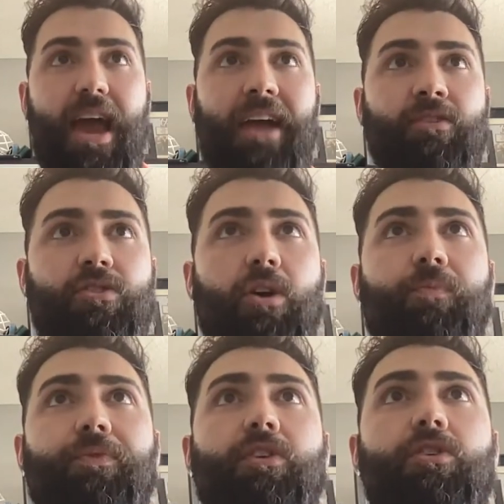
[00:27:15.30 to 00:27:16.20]
And
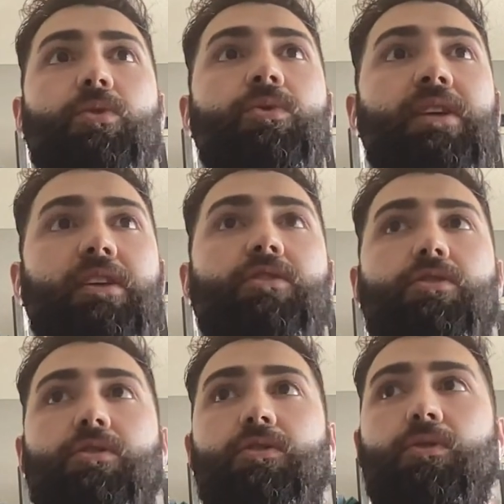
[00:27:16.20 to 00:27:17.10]
so you need
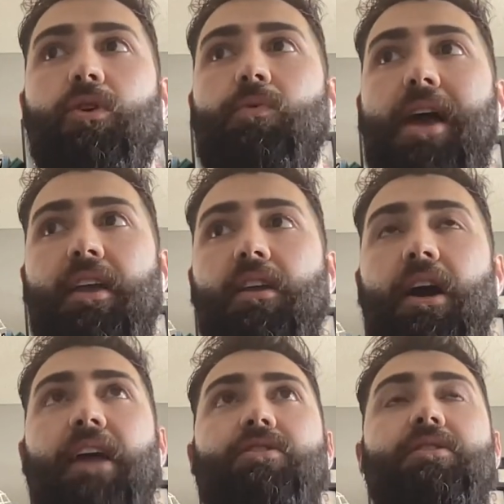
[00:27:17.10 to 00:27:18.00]
to
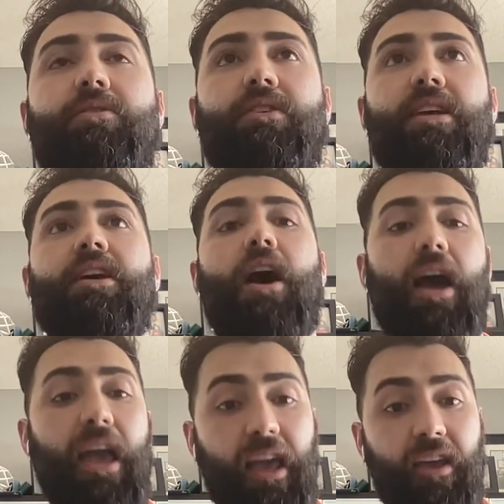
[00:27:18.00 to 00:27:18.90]
recognize, did
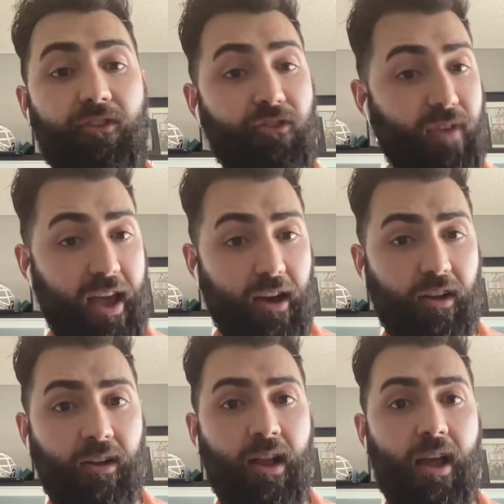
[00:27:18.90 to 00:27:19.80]
I
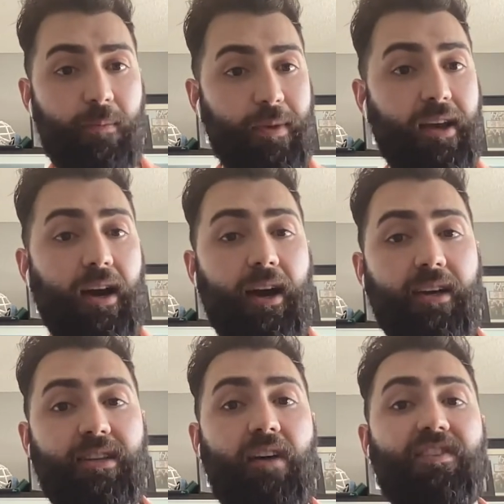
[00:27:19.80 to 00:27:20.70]
fail
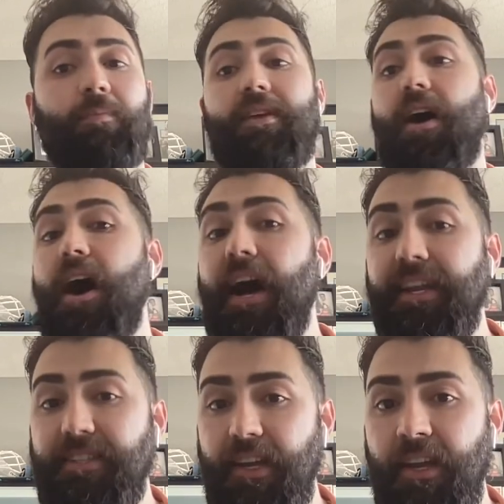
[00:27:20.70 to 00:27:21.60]
because of something
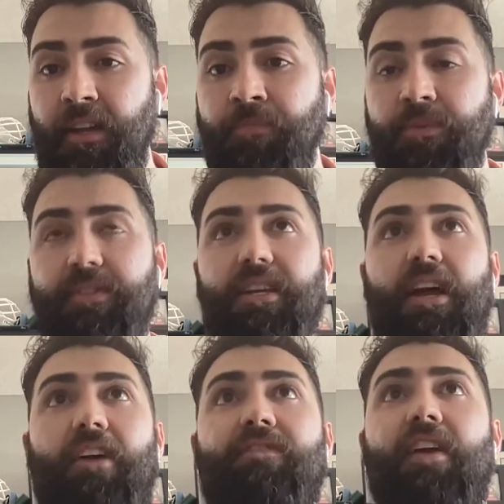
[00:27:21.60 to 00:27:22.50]
I did? Did
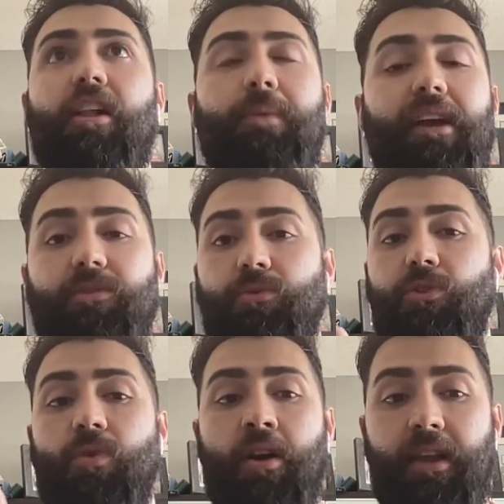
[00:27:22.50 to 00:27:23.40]
I fail because it was
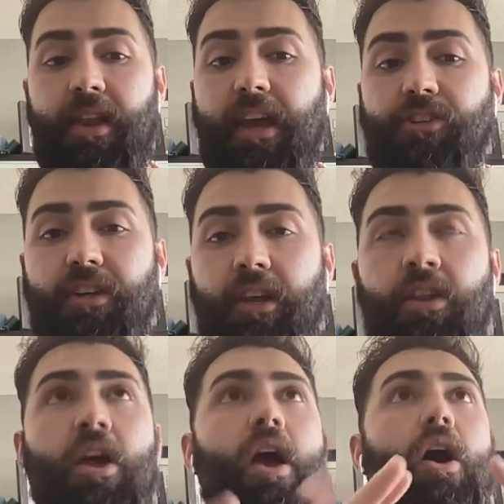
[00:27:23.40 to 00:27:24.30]
the wrong
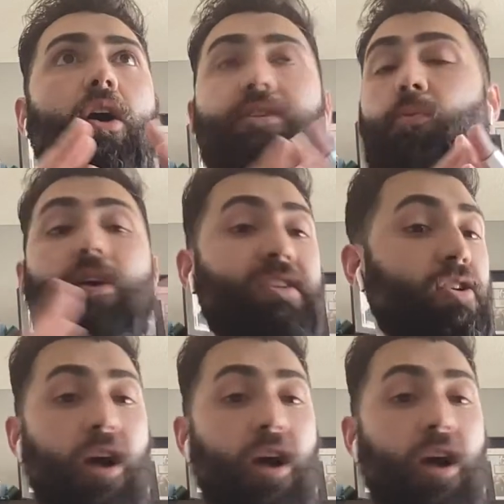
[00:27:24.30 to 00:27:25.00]
connection? Was it